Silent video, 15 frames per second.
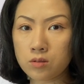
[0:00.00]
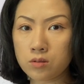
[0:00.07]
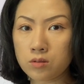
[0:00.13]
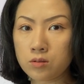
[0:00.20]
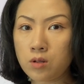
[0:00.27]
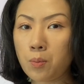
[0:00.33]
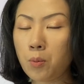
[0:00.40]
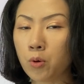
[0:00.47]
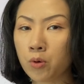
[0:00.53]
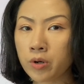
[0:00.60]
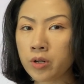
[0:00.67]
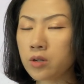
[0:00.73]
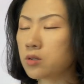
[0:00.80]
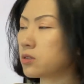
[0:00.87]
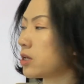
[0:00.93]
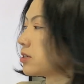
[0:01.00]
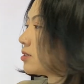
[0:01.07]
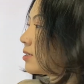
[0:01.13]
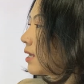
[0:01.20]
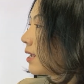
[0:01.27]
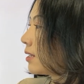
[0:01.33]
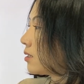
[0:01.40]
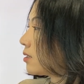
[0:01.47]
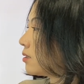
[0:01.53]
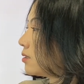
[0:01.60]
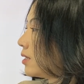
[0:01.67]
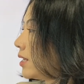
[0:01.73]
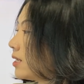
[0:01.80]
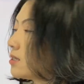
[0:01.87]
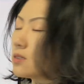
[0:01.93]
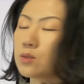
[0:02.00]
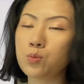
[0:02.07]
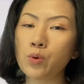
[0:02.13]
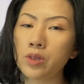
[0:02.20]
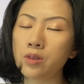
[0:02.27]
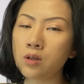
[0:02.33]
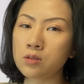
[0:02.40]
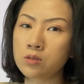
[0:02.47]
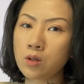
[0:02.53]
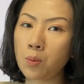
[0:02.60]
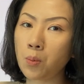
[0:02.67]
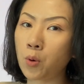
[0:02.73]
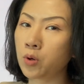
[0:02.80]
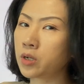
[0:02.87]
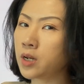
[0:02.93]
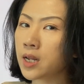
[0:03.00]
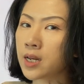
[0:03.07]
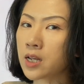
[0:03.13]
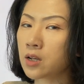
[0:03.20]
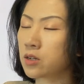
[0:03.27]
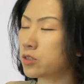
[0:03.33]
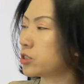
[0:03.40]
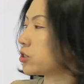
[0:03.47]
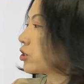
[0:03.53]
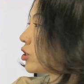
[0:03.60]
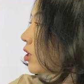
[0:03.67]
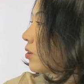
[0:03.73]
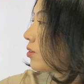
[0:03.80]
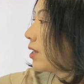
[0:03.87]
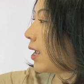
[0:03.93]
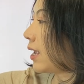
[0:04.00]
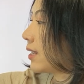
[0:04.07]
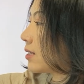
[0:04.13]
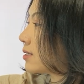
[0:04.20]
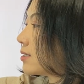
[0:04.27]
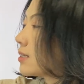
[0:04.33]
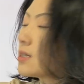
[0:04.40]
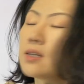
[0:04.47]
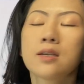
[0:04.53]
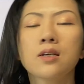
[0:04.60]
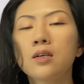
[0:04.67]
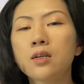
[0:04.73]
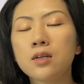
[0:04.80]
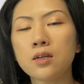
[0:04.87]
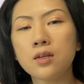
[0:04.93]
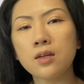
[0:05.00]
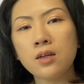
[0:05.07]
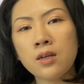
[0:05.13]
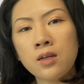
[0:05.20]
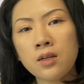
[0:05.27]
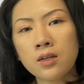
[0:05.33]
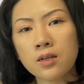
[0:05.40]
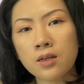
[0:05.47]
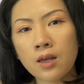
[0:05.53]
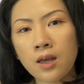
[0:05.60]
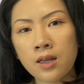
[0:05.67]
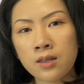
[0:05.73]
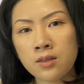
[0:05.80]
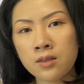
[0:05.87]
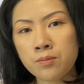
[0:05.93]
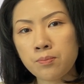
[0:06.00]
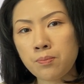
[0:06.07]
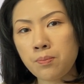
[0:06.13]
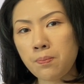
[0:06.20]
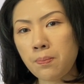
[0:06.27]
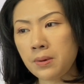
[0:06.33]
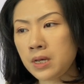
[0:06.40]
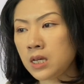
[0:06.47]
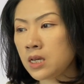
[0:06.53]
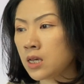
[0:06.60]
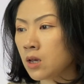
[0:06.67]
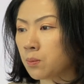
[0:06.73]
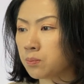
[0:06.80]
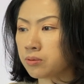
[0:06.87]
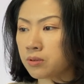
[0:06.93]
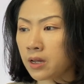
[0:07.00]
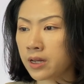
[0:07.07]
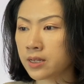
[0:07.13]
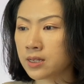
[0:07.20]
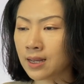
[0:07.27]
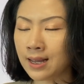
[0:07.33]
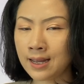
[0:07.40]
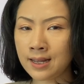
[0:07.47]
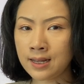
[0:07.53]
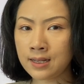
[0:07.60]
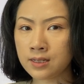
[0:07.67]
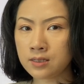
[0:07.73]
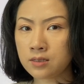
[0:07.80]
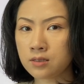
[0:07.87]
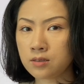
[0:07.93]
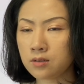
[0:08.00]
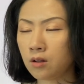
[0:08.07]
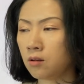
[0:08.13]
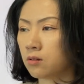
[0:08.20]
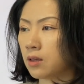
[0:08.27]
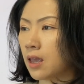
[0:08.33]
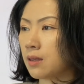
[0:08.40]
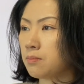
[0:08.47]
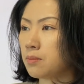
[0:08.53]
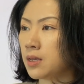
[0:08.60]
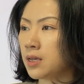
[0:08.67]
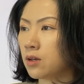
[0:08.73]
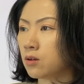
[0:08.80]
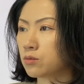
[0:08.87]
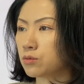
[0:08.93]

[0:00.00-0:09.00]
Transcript: subordinate clause that linked with the subordinating conjunction that can be applied as, or can be a